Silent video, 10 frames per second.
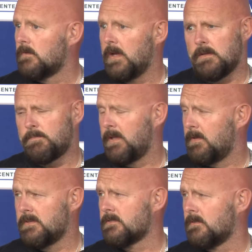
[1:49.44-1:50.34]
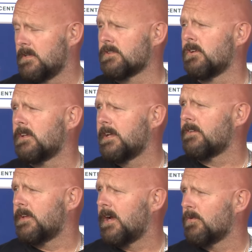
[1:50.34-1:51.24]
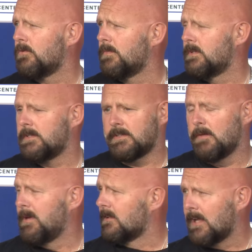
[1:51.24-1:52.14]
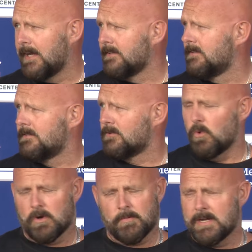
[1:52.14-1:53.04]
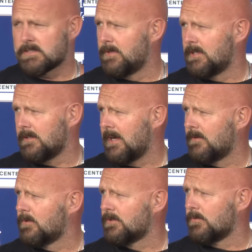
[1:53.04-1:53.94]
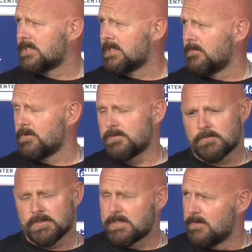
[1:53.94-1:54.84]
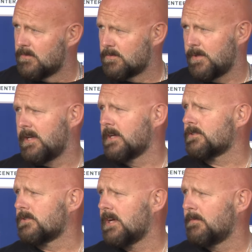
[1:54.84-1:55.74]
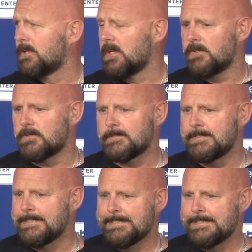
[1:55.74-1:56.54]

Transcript: Yeah, he's a good leader in that room. They meet a lot. The quarterbacks meet a lot with the receivers. The receivers spend extra time together.